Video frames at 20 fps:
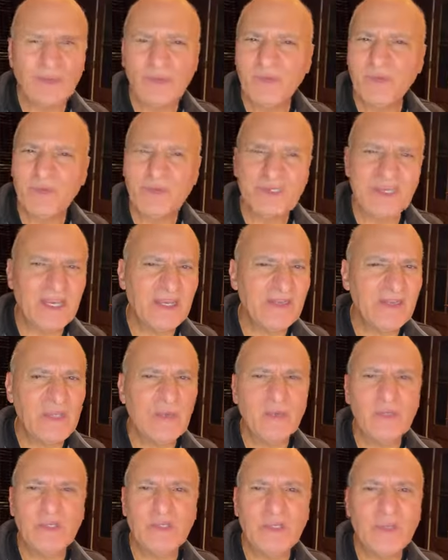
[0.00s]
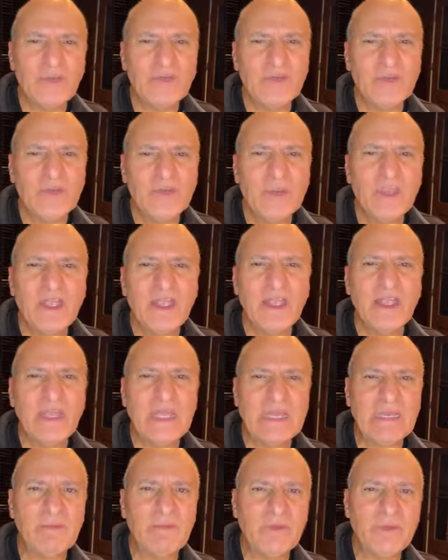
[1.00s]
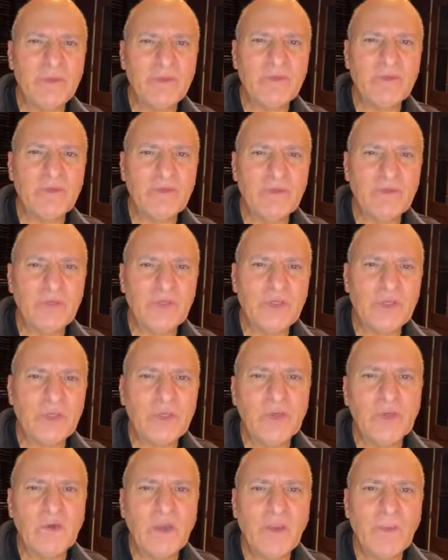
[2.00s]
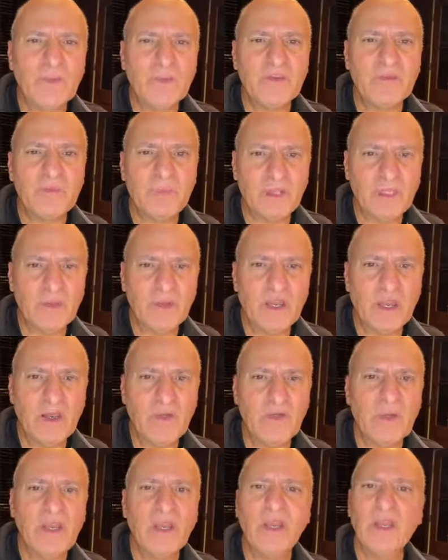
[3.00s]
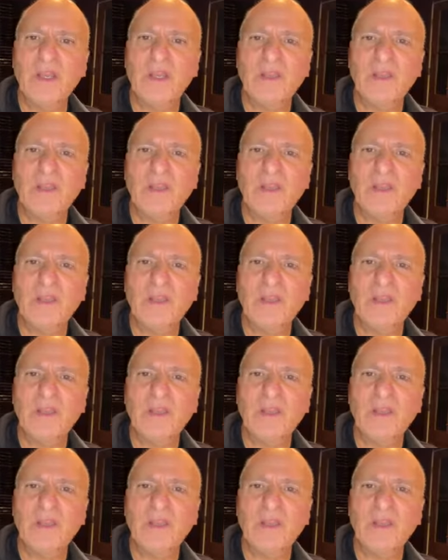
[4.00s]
Don't do a chain. They will use you and abuse you, chew you up and spit you out.